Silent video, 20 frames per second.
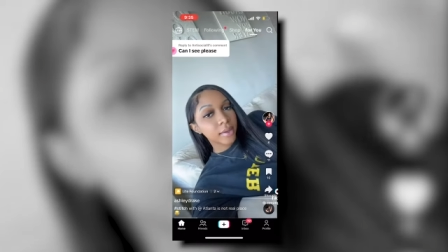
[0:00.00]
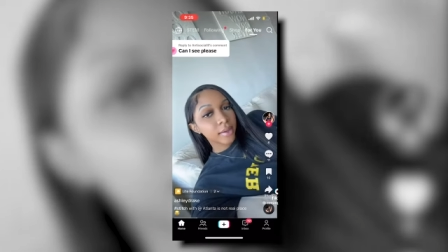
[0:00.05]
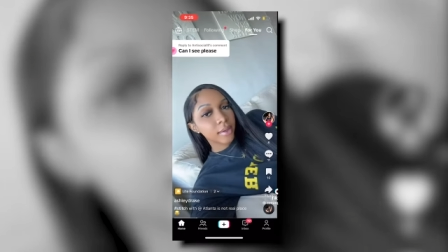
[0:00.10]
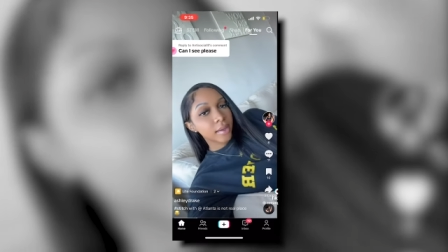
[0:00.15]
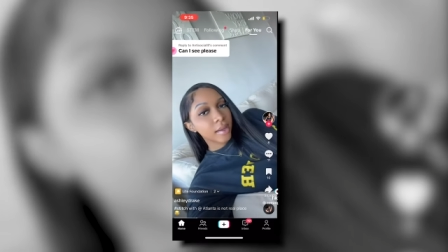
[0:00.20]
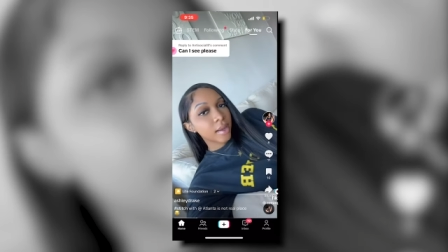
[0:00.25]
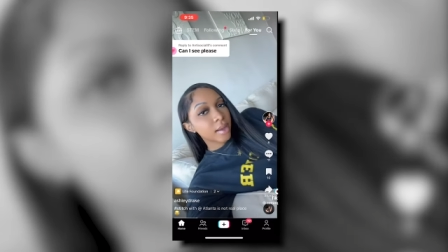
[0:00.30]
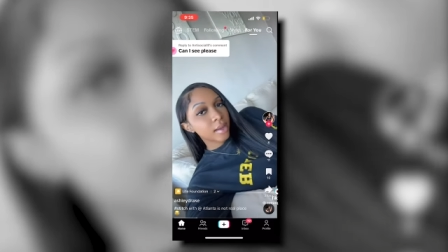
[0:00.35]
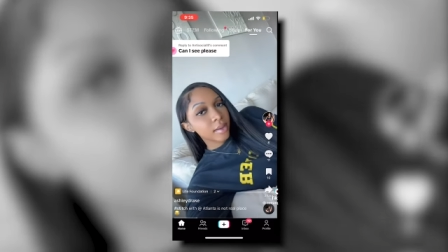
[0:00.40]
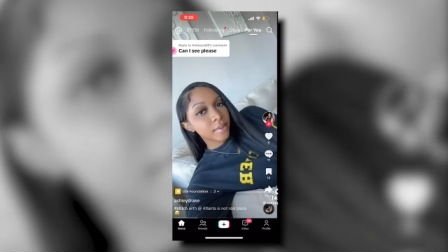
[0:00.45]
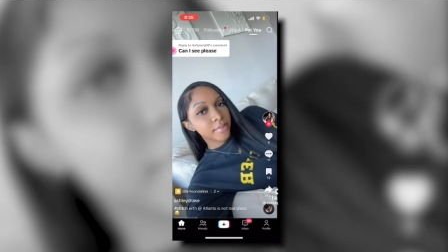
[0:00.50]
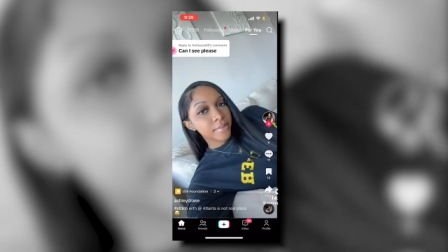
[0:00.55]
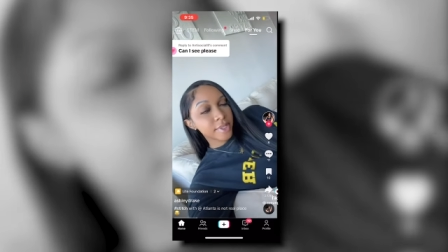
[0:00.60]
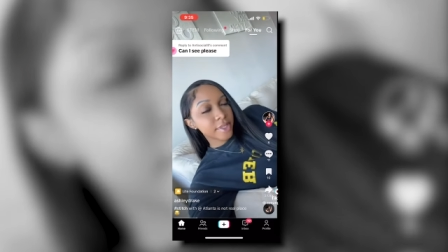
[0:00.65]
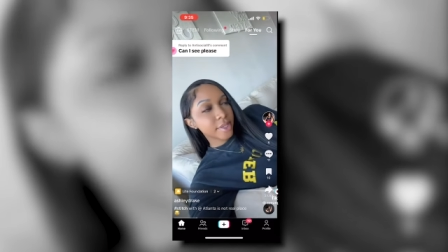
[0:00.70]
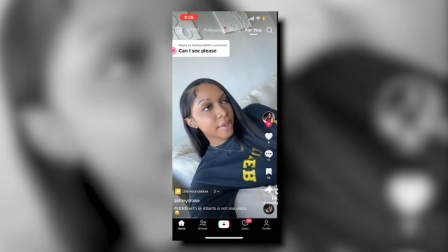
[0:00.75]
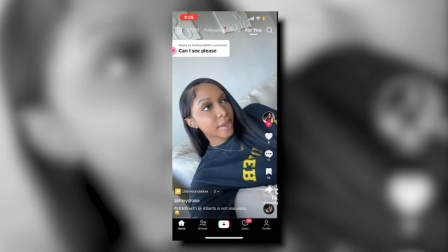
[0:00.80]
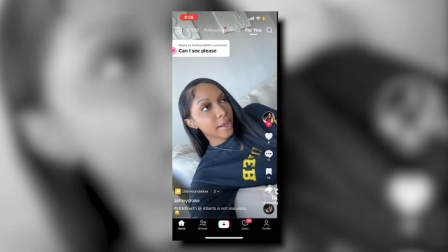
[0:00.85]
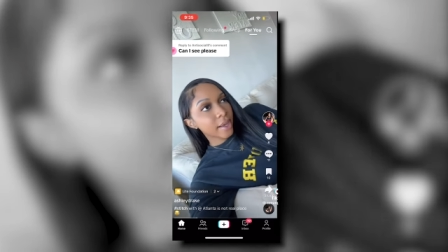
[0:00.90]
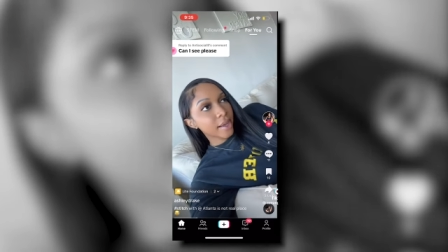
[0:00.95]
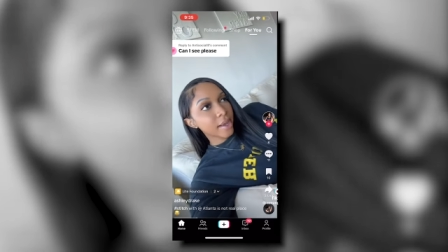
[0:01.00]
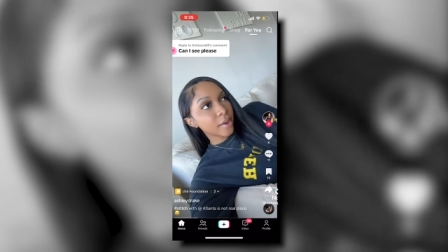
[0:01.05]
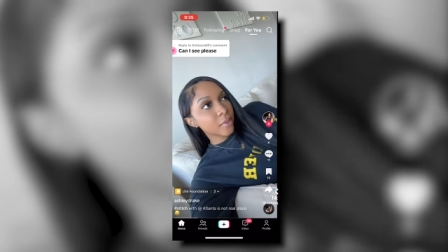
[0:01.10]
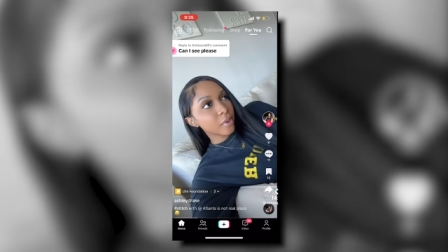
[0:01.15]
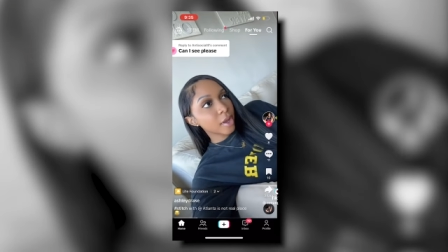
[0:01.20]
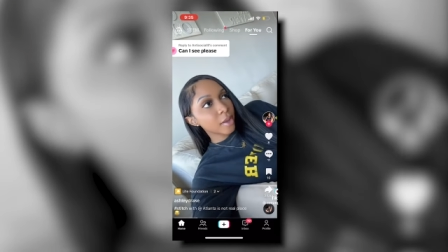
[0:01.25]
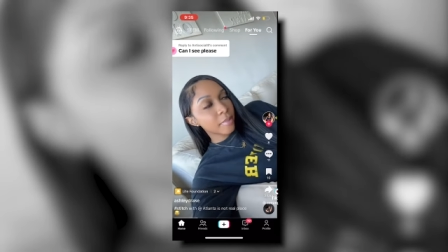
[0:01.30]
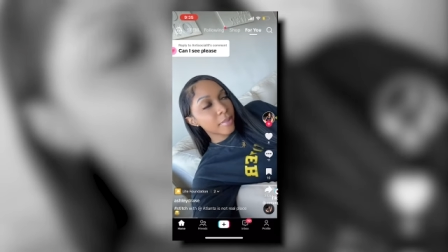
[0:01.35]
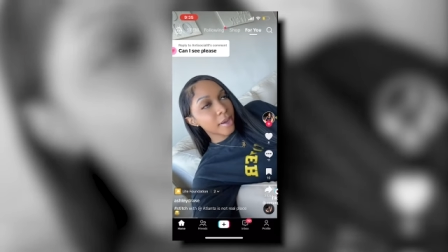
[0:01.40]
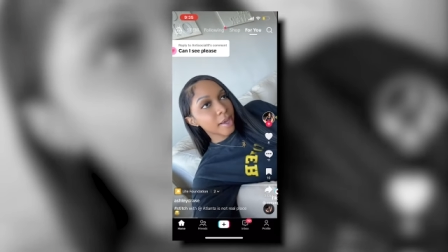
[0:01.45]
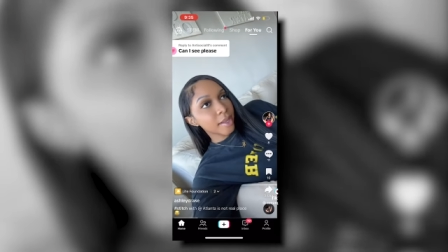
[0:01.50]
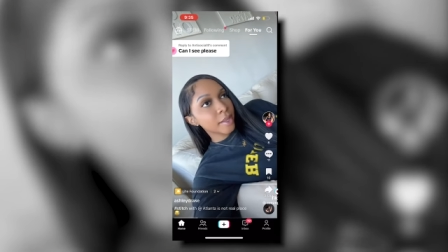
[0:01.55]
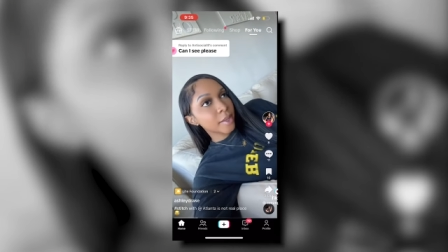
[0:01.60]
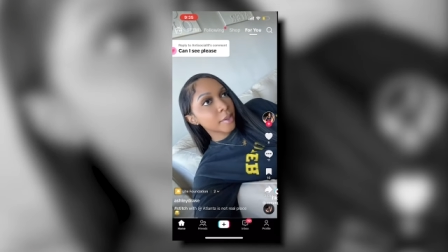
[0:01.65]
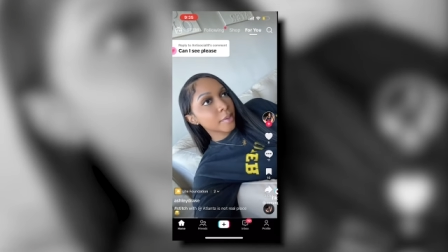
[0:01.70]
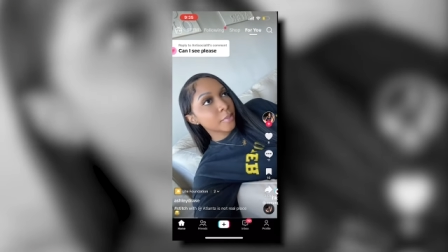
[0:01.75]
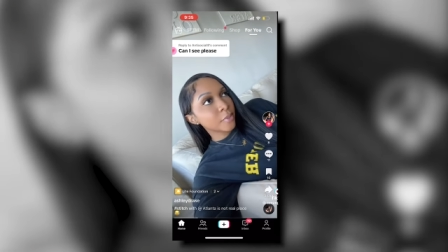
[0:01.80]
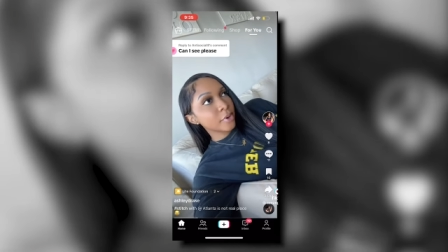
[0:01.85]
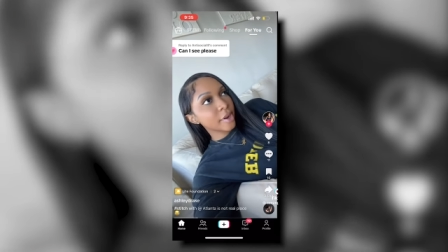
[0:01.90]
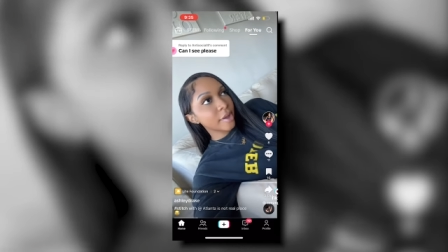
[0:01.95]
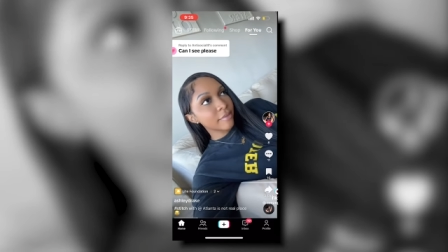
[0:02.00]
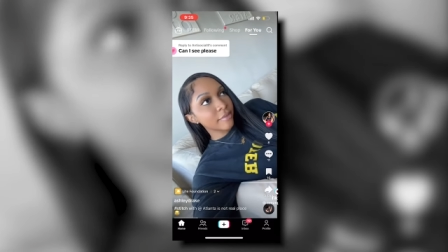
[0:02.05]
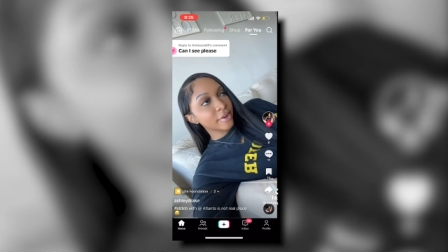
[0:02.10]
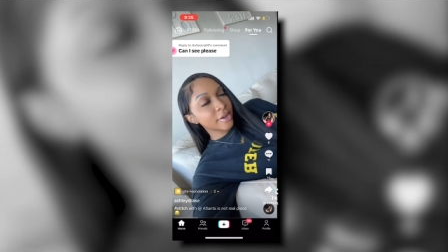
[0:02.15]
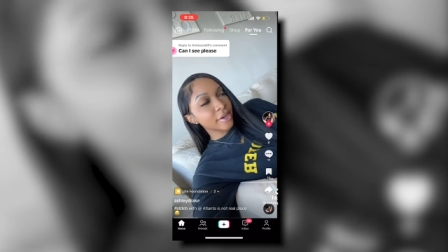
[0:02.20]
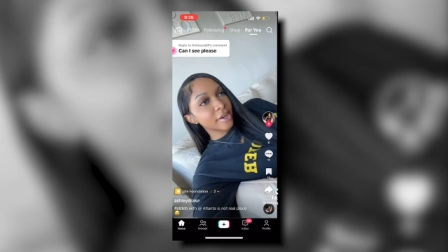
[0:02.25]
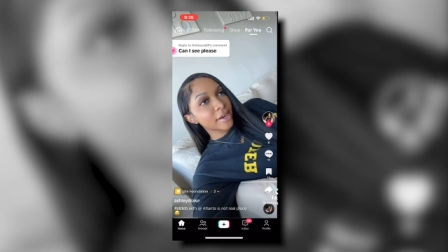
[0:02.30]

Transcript: Um, so yeah, I walk by them, whatever,